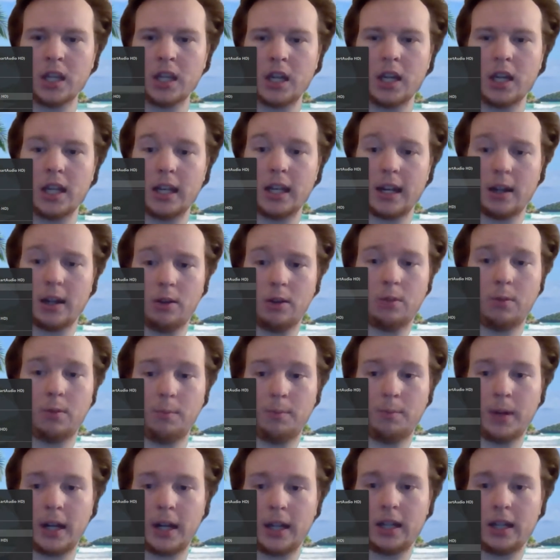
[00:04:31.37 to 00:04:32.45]
Now,
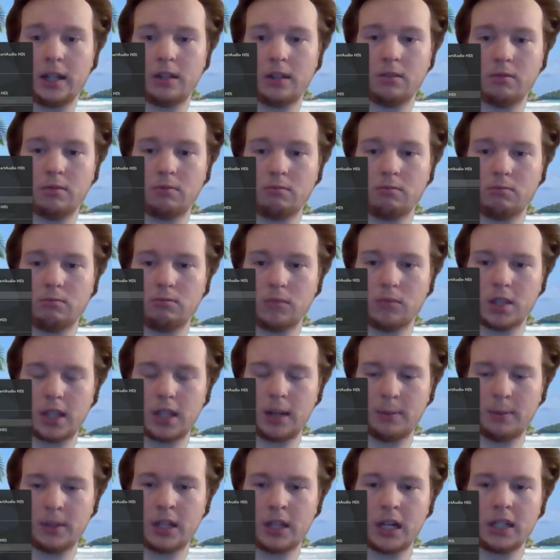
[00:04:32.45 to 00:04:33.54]
by
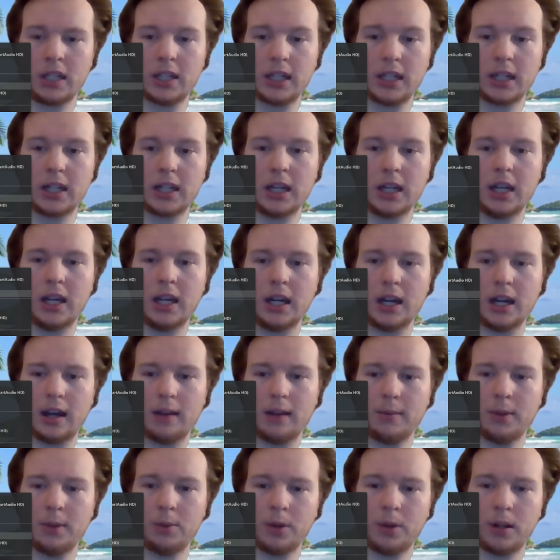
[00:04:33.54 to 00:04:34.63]
same logic,
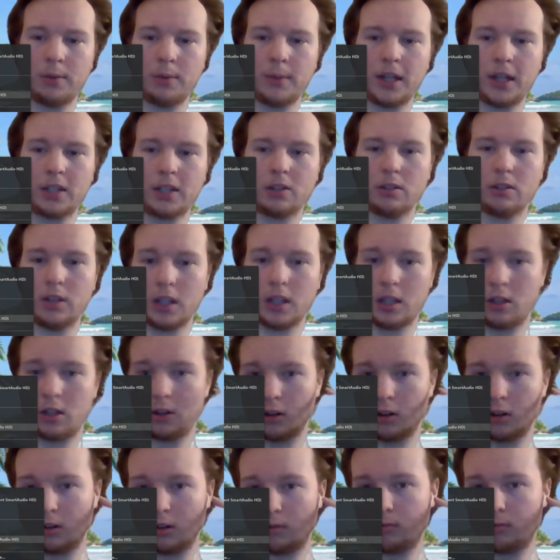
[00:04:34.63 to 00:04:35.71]
you want to make sure that
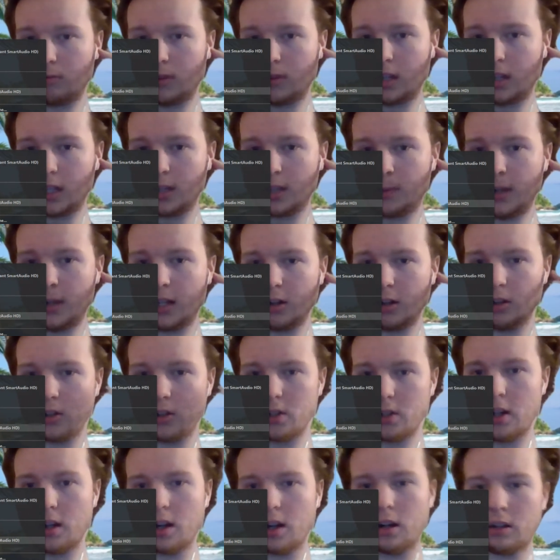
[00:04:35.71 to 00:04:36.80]
your
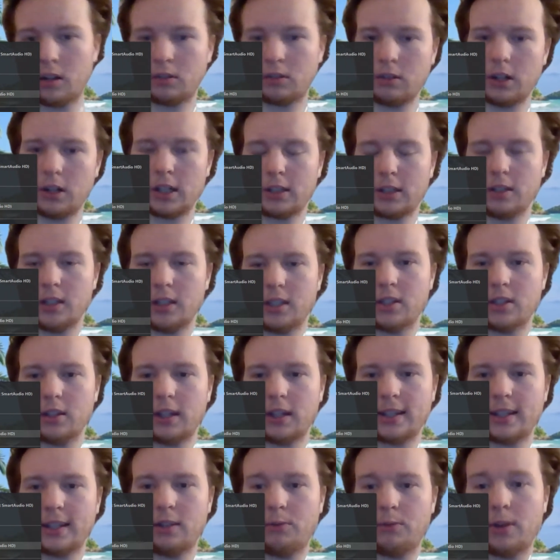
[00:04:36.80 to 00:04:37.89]
speakers are correctly
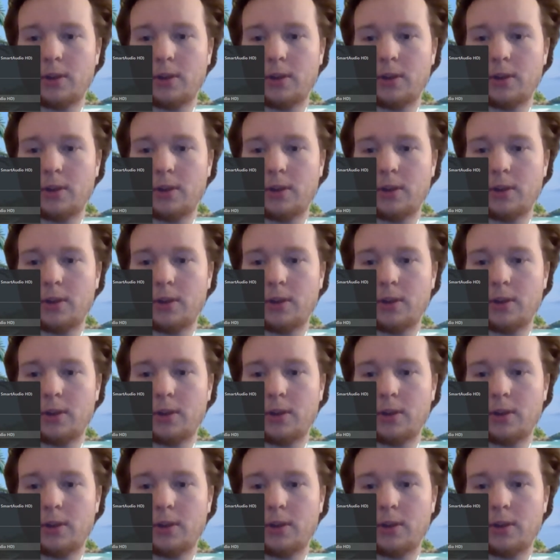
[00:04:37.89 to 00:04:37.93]
selected.